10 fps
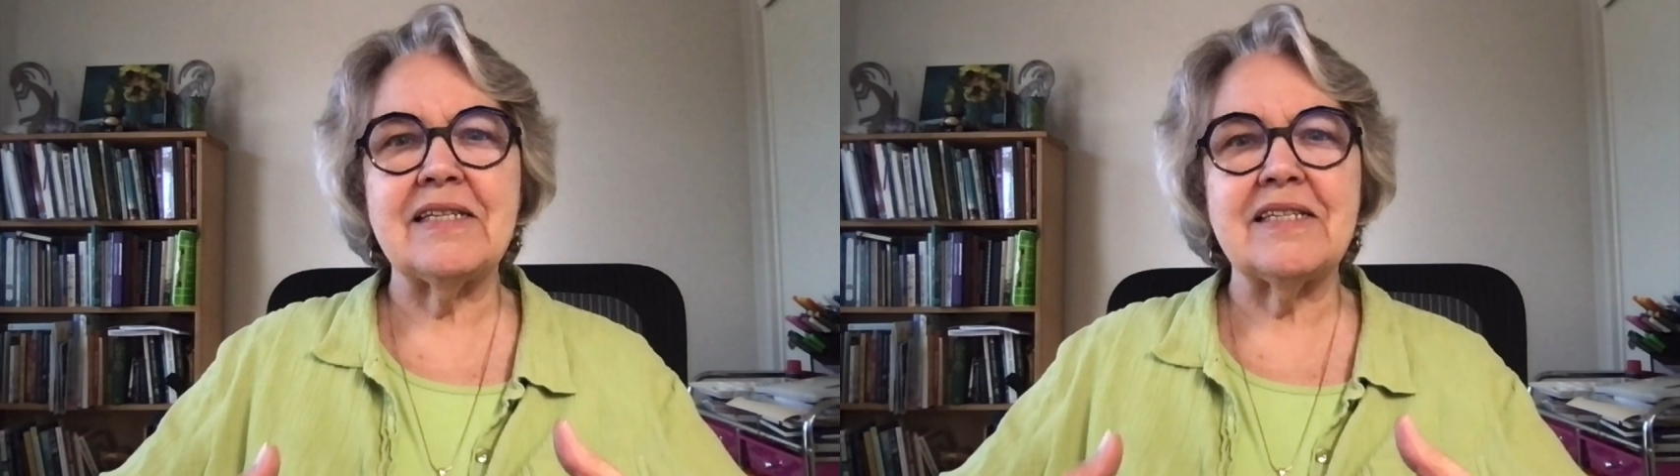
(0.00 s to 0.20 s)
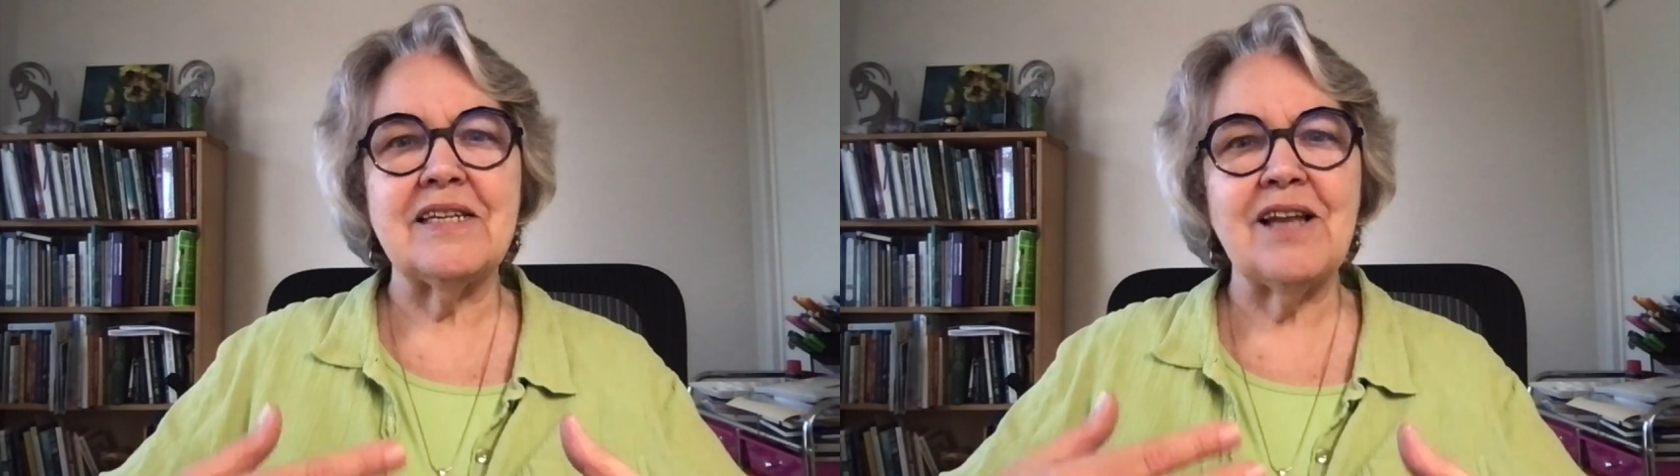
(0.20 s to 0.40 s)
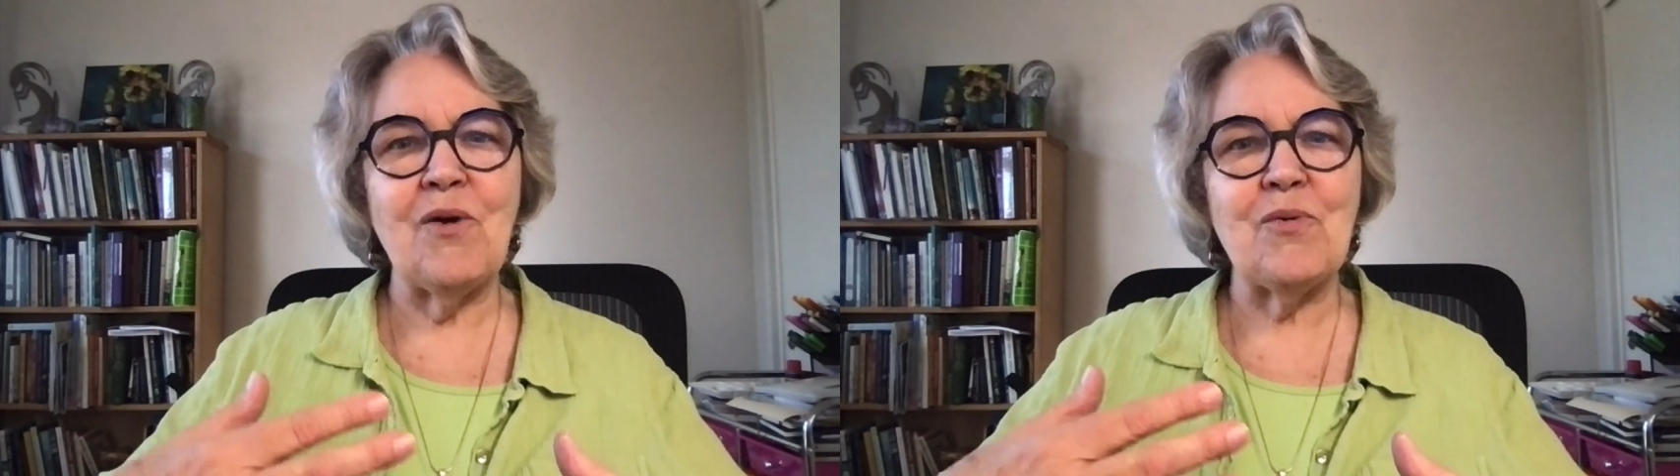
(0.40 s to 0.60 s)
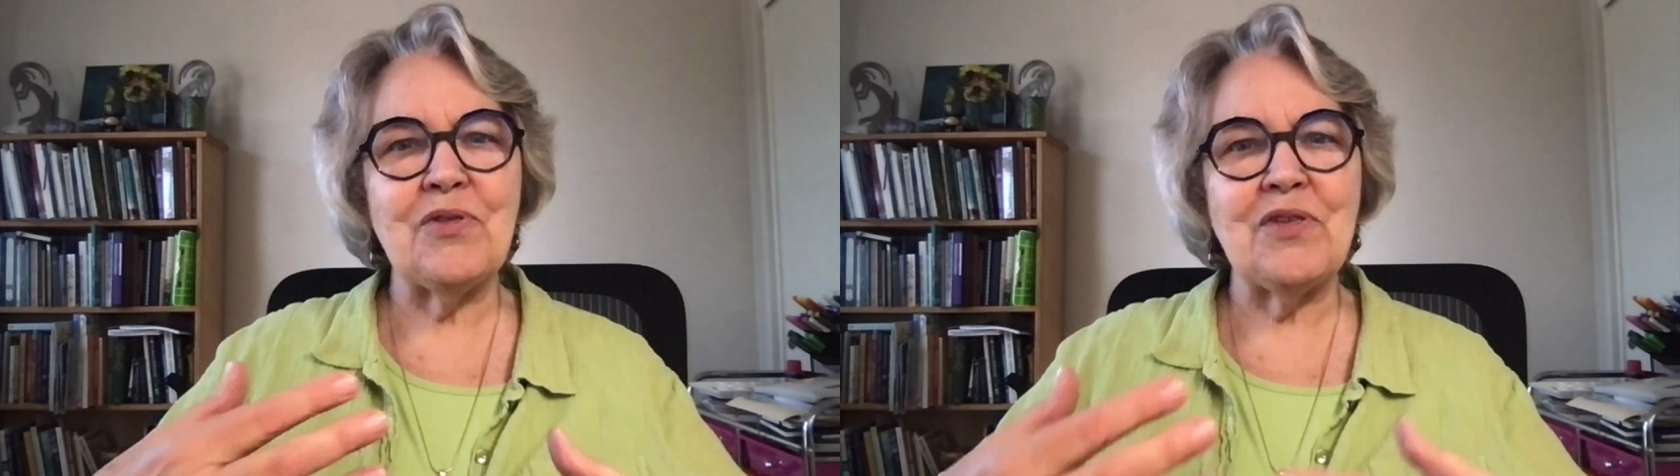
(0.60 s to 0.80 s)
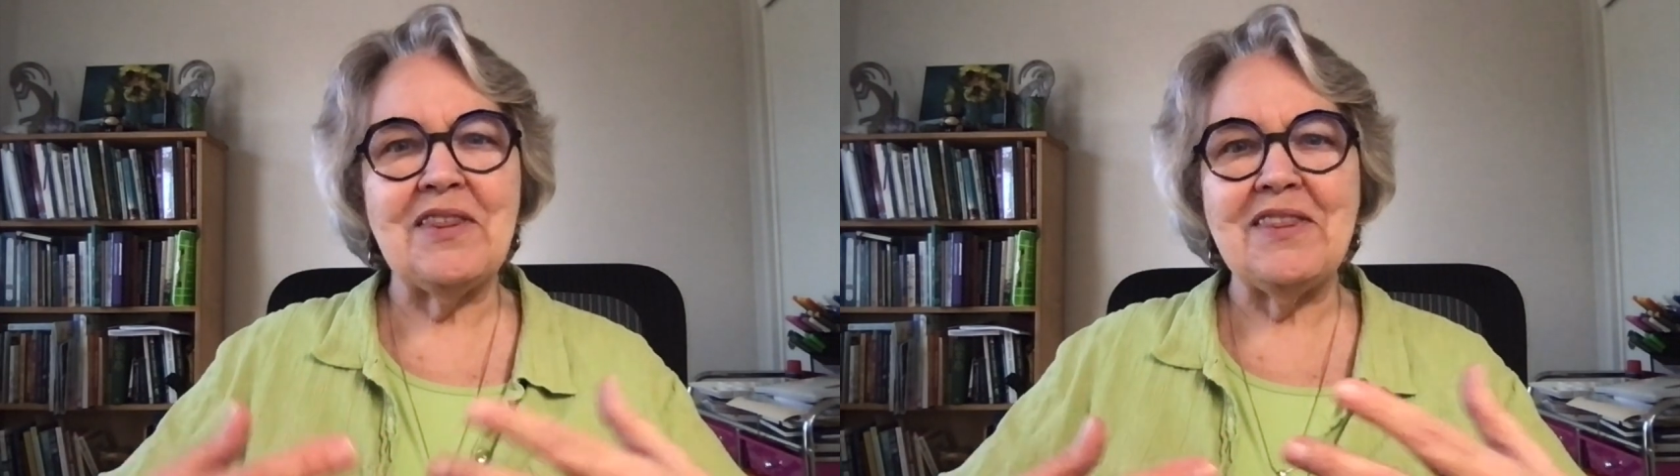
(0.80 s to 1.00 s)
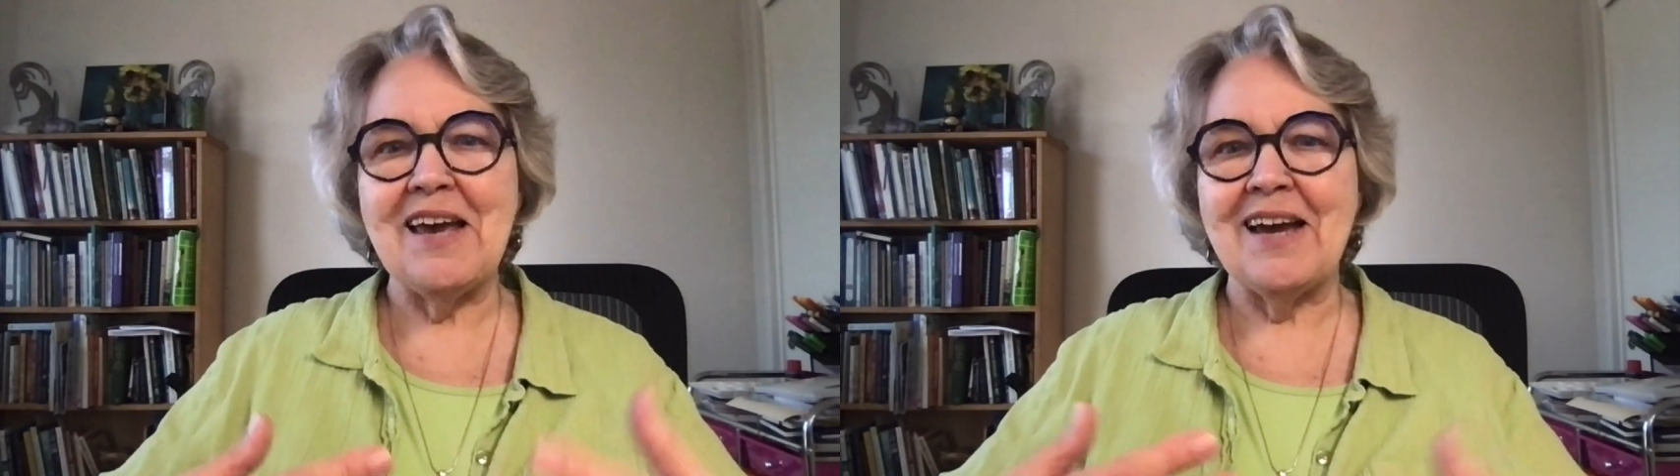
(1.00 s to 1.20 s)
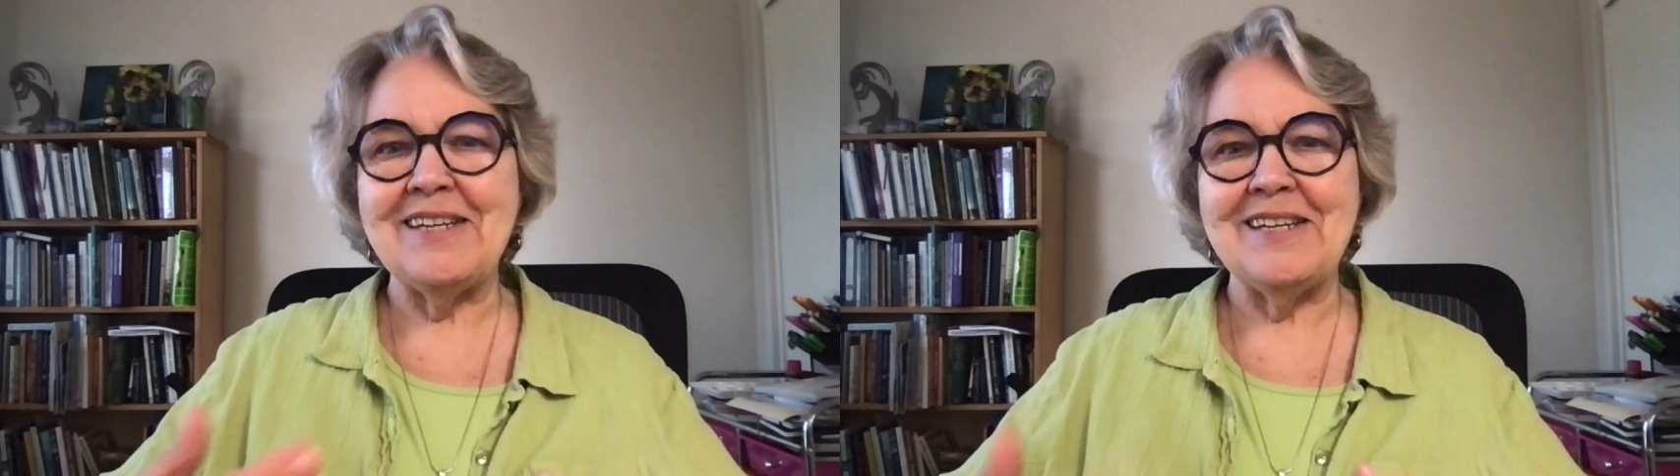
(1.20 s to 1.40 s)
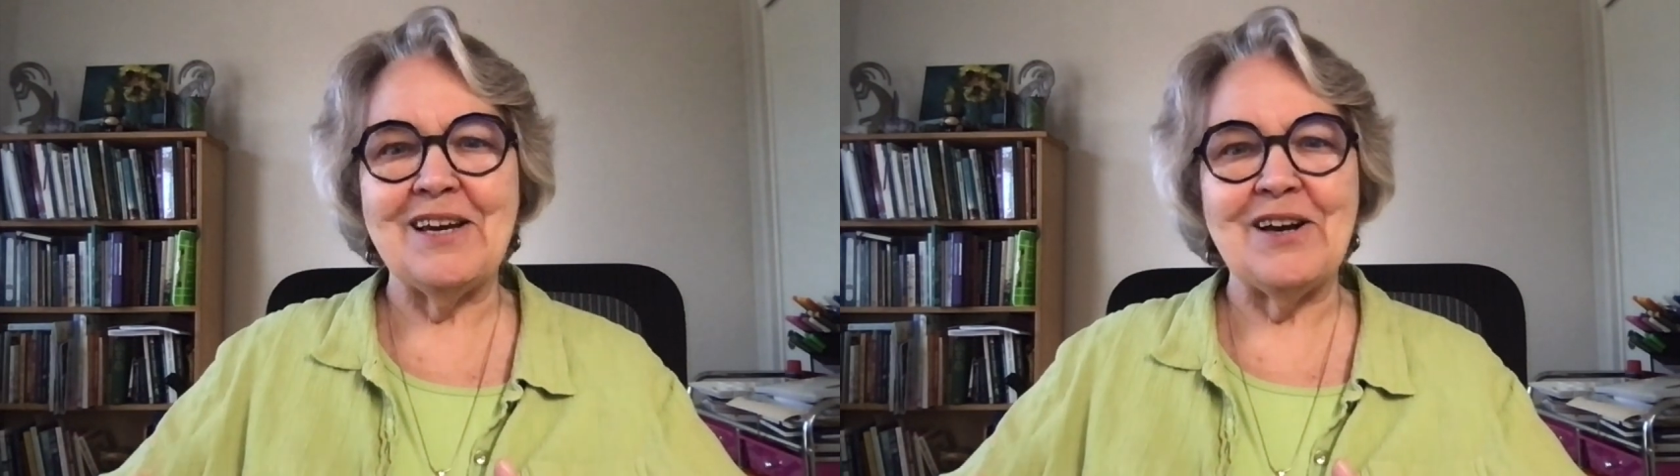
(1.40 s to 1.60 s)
not within the idea